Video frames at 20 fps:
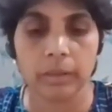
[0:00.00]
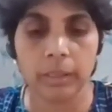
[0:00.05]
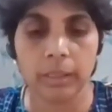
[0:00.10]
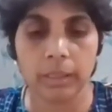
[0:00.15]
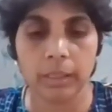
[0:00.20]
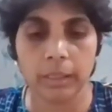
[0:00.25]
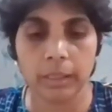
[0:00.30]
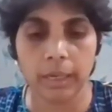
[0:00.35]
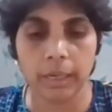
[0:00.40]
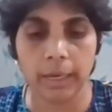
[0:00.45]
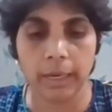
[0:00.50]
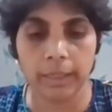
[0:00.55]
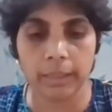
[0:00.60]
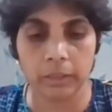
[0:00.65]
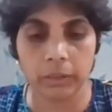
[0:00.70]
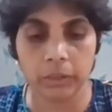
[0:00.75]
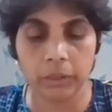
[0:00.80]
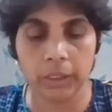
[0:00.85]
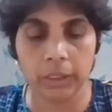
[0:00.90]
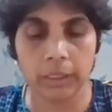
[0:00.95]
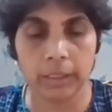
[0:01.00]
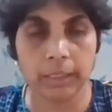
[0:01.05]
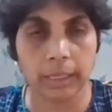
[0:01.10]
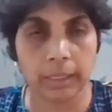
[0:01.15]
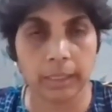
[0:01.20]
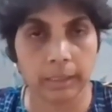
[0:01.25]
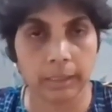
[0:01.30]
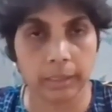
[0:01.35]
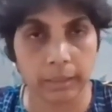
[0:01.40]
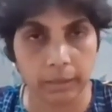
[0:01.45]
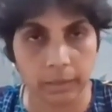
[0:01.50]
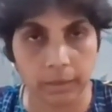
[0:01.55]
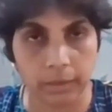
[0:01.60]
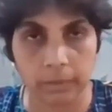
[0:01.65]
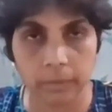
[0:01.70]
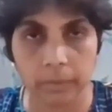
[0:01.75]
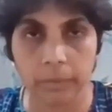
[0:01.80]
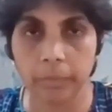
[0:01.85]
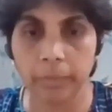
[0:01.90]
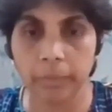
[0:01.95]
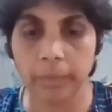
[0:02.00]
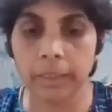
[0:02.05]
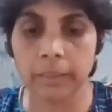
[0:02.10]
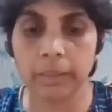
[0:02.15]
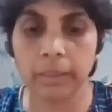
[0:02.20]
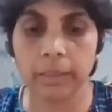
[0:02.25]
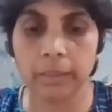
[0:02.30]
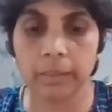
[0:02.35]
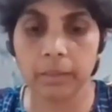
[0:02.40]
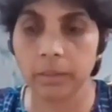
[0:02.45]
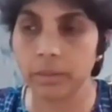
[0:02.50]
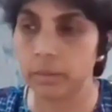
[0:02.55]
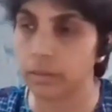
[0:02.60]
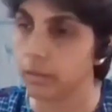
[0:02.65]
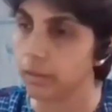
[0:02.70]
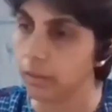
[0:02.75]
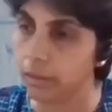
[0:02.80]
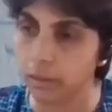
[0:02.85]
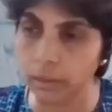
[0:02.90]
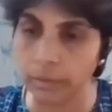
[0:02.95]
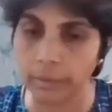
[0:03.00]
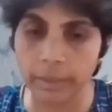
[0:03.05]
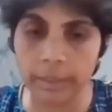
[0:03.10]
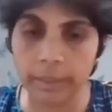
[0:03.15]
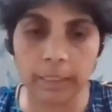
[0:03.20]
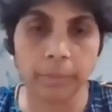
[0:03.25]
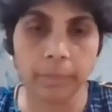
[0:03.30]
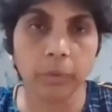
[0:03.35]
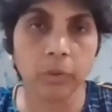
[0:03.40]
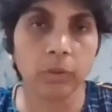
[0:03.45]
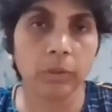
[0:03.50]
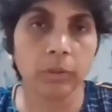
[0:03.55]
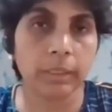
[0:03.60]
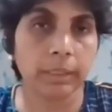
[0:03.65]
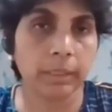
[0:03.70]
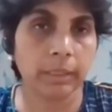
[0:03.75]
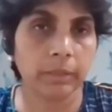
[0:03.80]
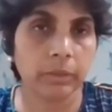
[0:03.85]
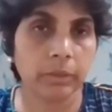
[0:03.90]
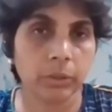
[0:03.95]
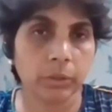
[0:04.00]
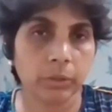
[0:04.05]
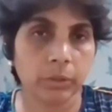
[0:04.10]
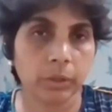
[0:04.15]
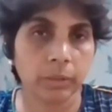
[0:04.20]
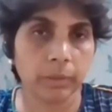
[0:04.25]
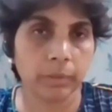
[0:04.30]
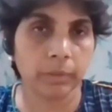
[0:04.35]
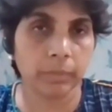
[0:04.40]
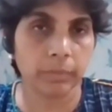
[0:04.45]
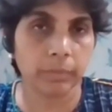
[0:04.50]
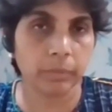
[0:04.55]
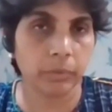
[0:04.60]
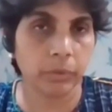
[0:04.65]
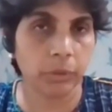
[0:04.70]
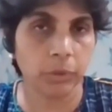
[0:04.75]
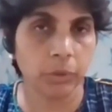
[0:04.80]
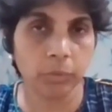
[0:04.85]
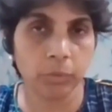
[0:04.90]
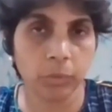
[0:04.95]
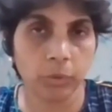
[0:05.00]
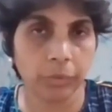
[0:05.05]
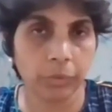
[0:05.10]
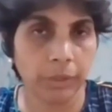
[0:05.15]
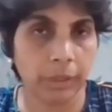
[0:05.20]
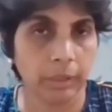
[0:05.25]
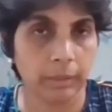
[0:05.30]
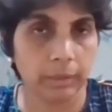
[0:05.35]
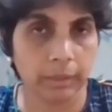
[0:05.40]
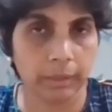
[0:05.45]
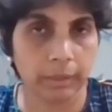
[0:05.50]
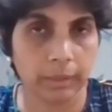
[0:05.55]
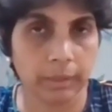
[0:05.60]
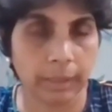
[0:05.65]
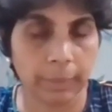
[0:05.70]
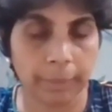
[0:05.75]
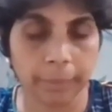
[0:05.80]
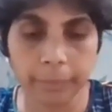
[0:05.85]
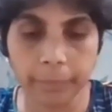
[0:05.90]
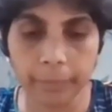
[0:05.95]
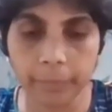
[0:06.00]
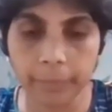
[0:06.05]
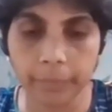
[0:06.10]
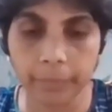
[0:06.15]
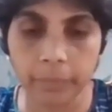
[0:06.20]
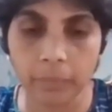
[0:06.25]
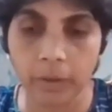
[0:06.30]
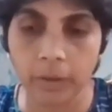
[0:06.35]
The energy that makes us quickly book tickets to the new movie that's come